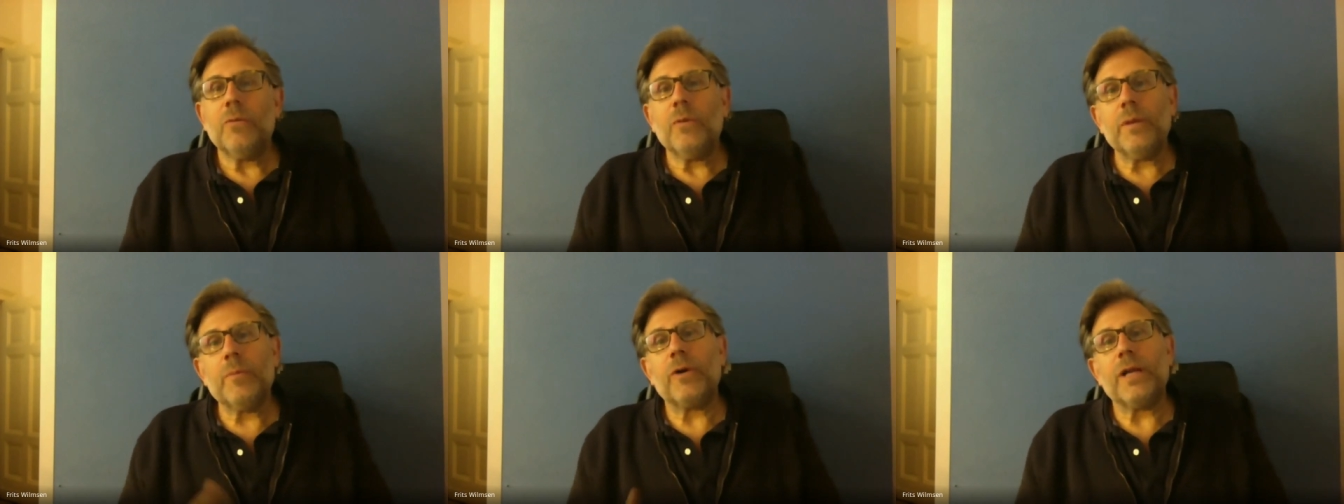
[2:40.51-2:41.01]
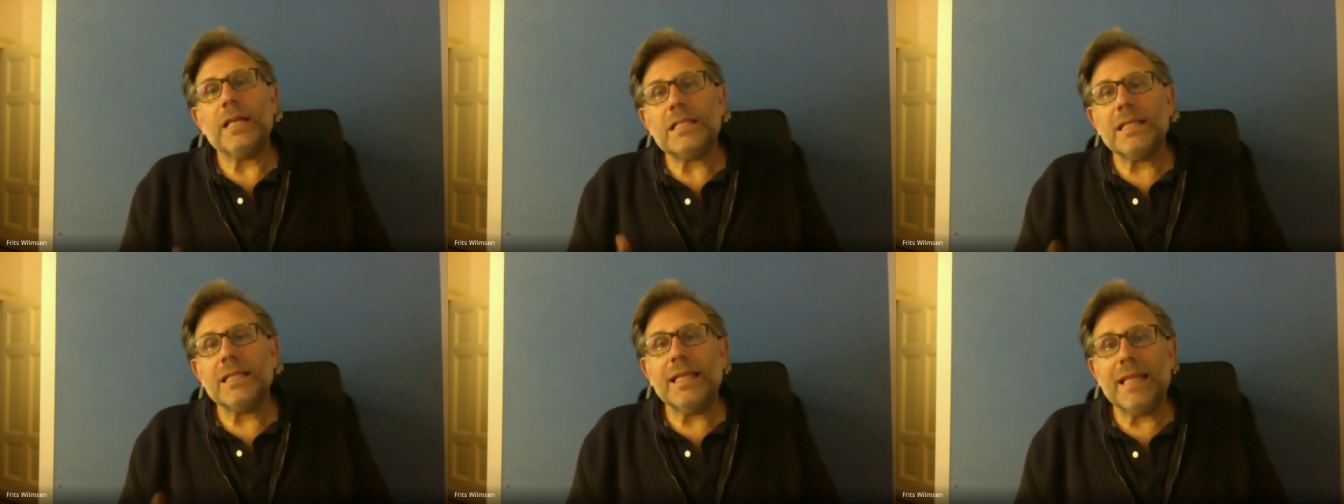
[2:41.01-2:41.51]
we more
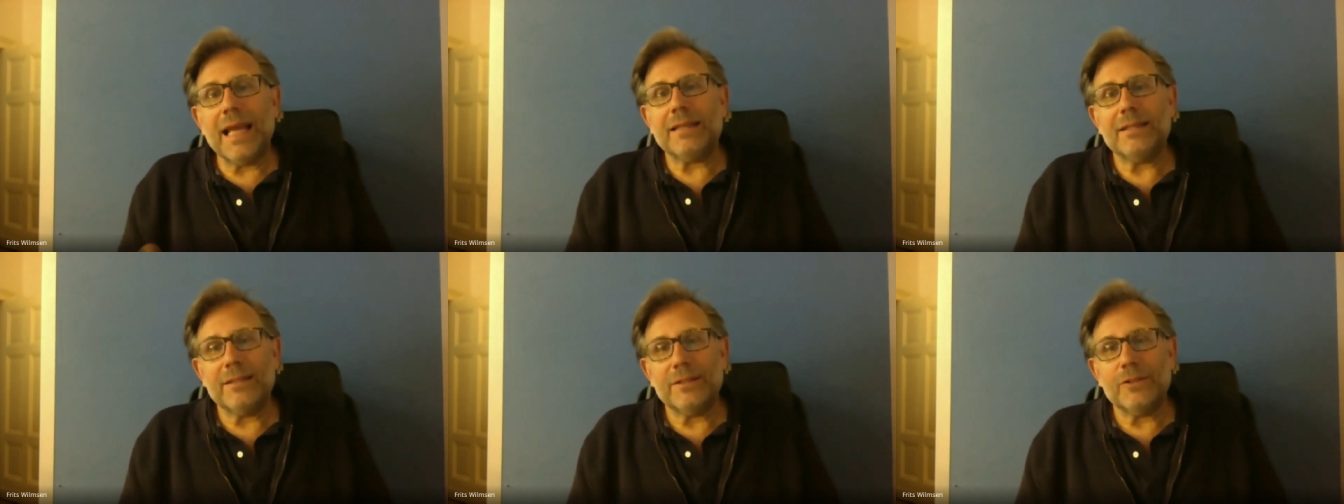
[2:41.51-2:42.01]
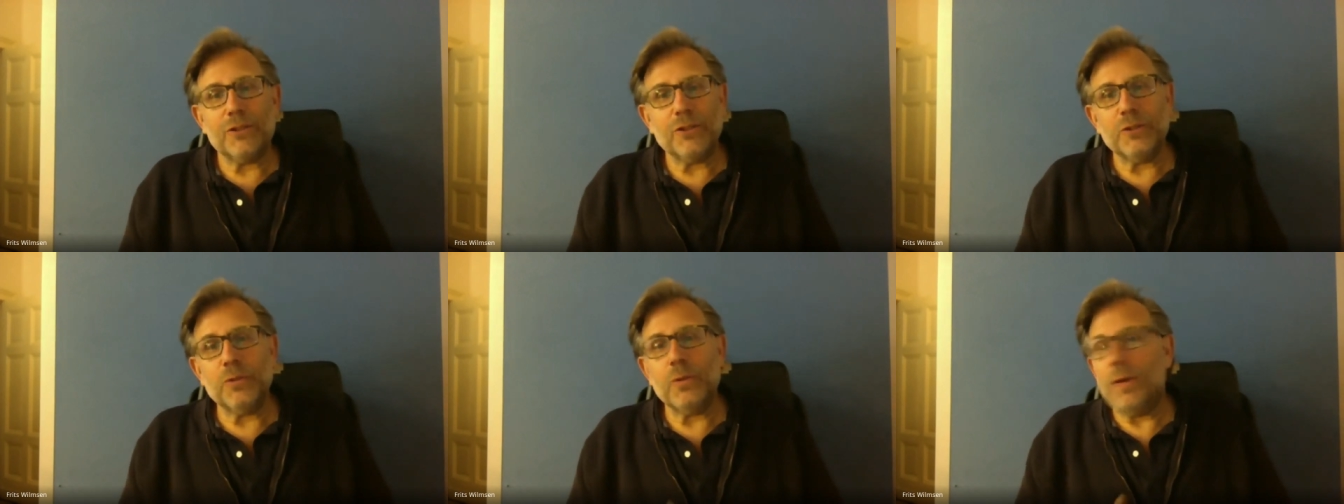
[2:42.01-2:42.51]
easily get
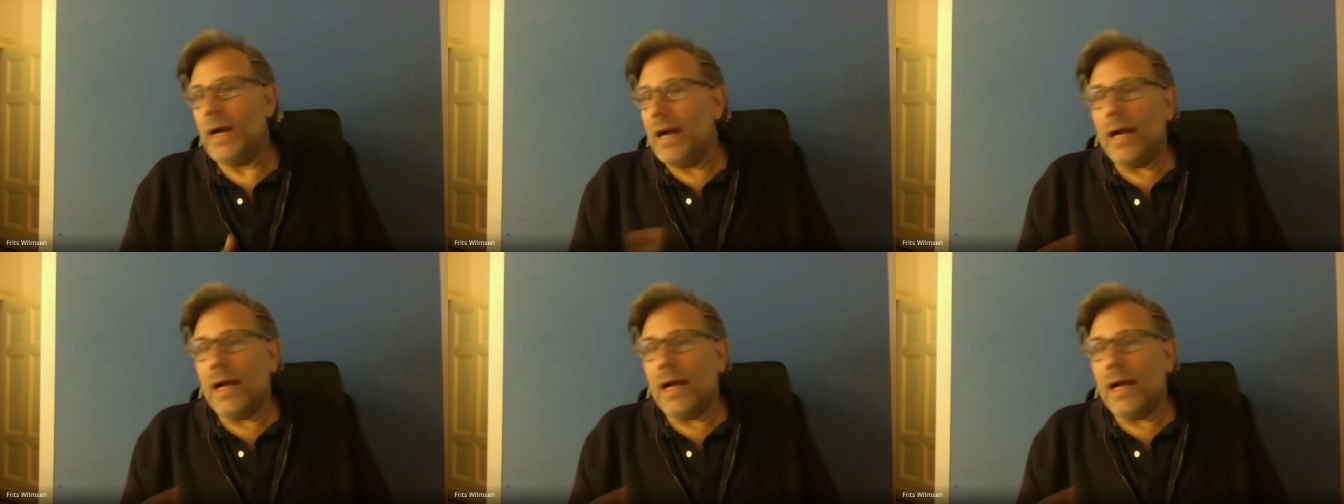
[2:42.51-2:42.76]
to